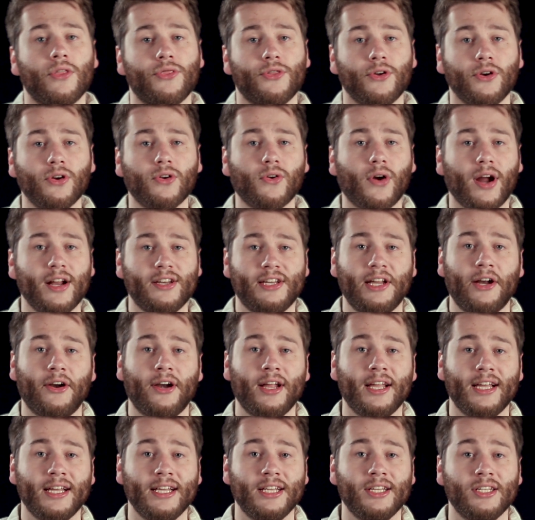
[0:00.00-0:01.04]
The third
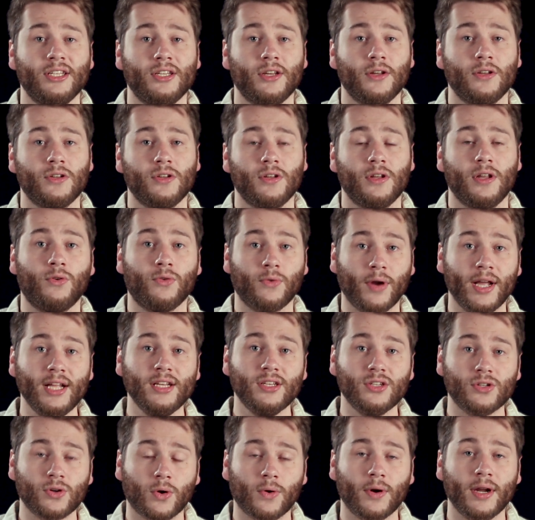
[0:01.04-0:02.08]
criteria is
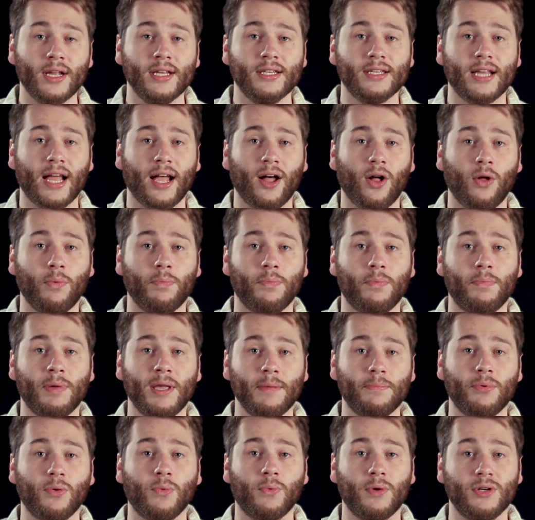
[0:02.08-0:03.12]
great stories help
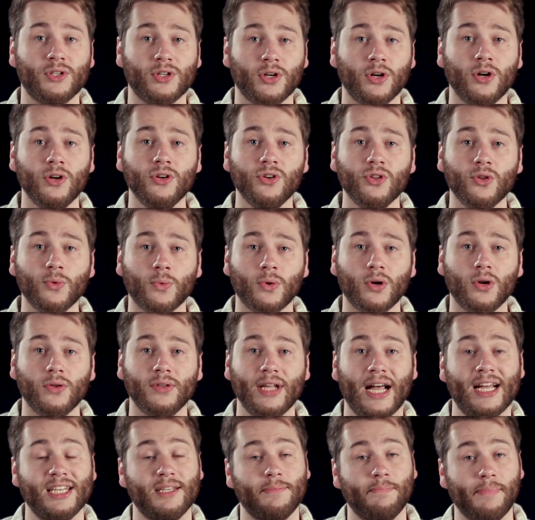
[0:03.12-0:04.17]
people return to the
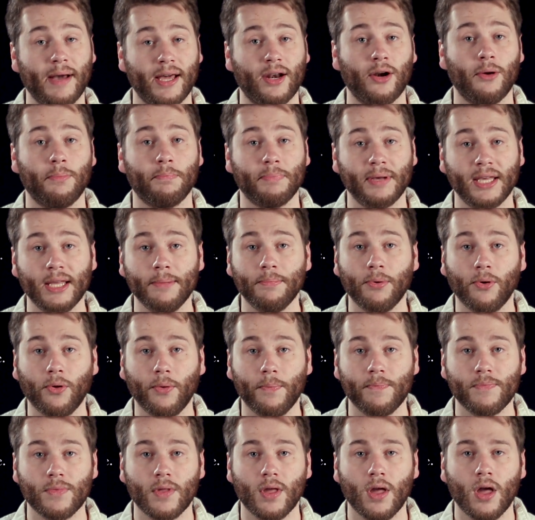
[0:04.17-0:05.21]
world as better
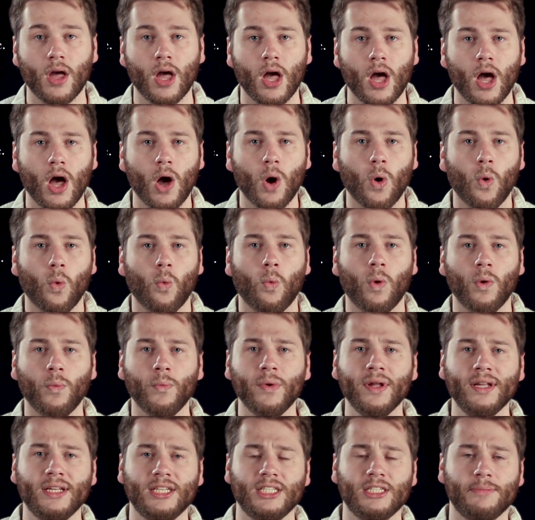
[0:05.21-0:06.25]
people. When
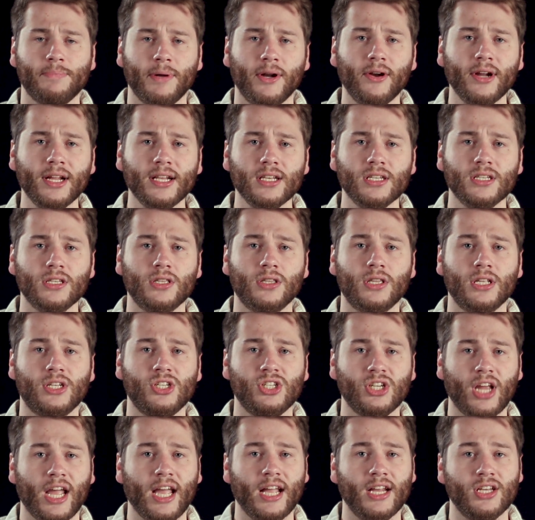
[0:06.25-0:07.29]
we experience the
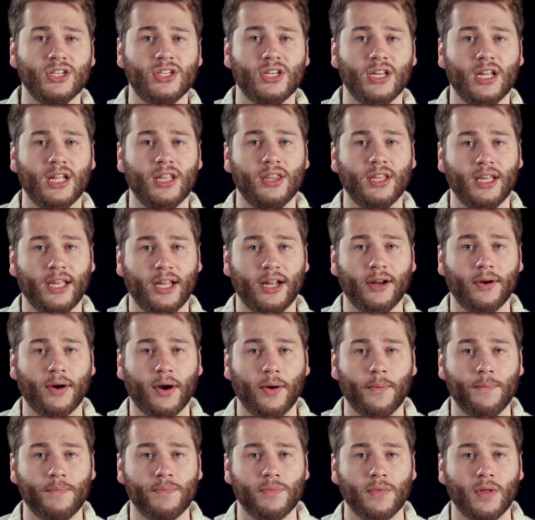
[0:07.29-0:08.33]
change in the
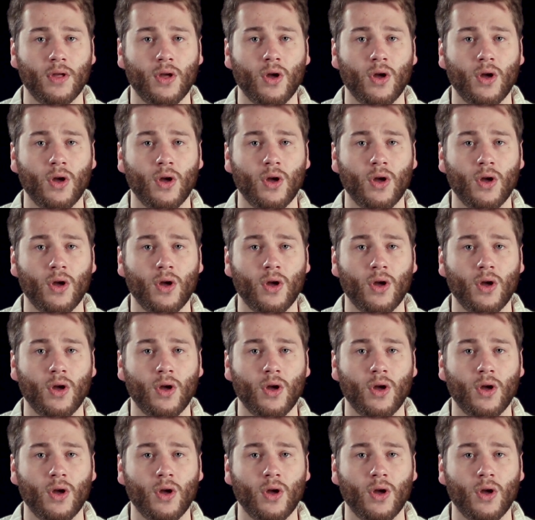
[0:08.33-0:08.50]
hero,